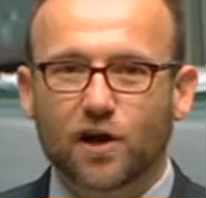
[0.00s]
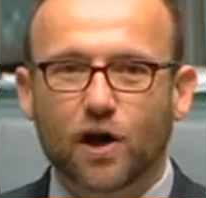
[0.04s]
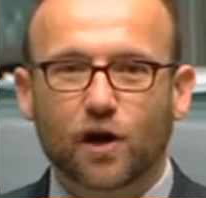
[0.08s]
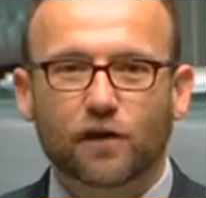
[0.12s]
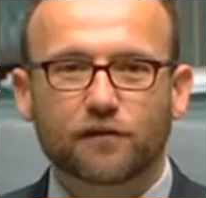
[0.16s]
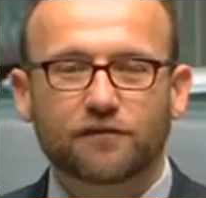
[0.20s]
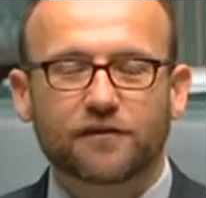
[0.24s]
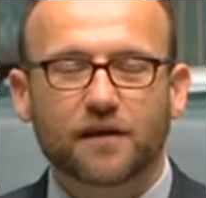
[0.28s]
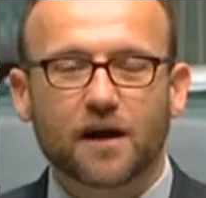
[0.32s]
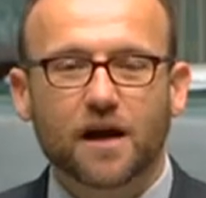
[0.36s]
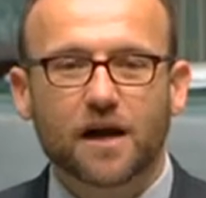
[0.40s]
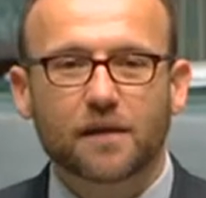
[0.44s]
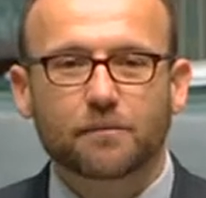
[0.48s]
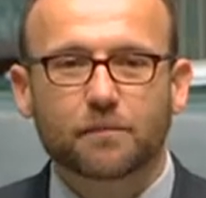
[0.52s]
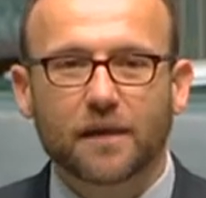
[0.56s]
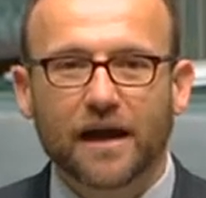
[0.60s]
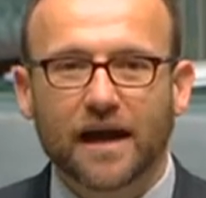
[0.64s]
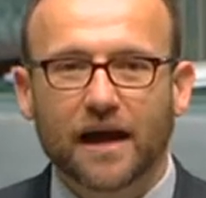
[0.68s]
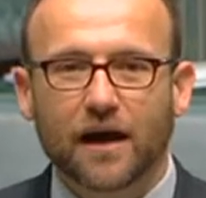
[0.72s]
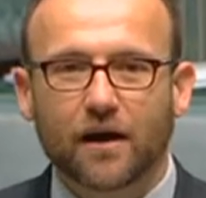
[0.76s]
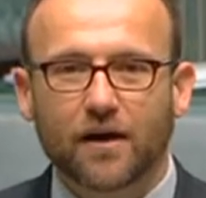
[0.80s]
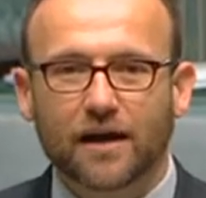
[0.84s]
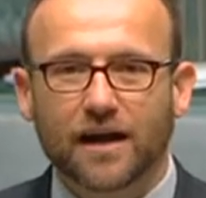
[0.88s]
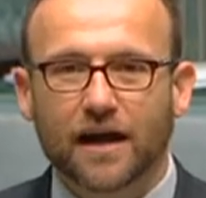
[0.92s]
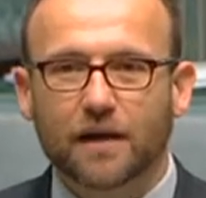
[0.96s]
coal-fired
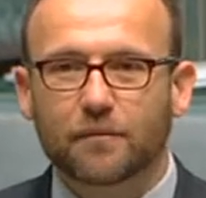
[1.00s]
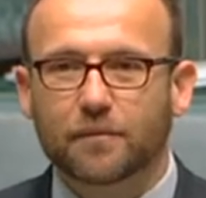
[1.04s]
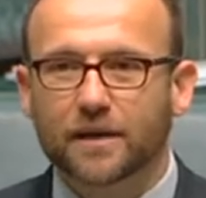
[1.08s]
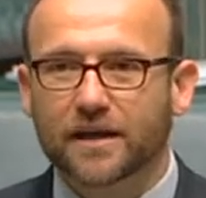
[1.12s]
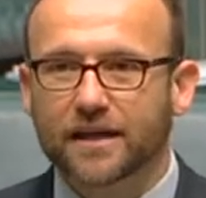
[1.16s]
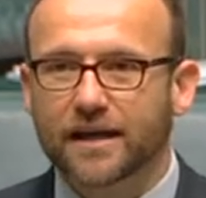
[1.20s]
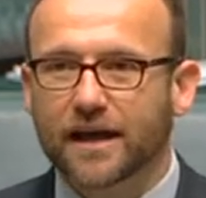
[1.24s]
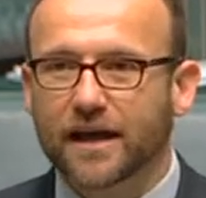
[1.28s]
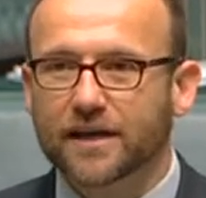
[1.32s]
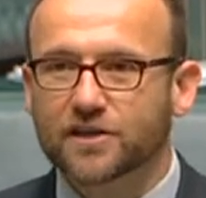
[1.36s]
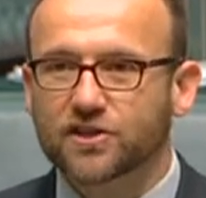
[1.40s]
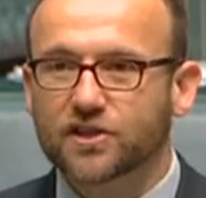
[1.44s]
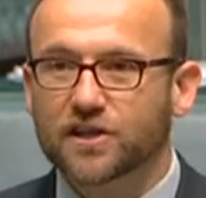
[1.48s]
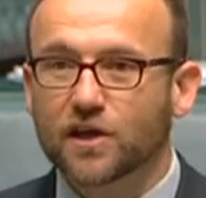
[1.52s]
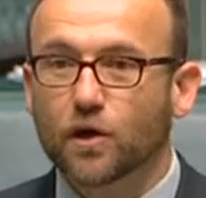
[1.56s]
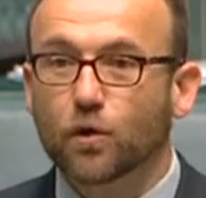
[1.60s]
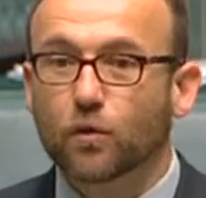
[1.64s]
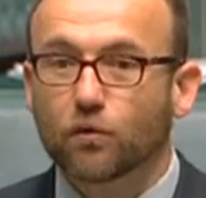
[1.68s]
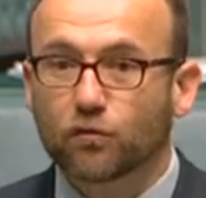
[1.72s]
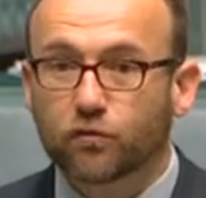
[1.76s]
power company, AGL,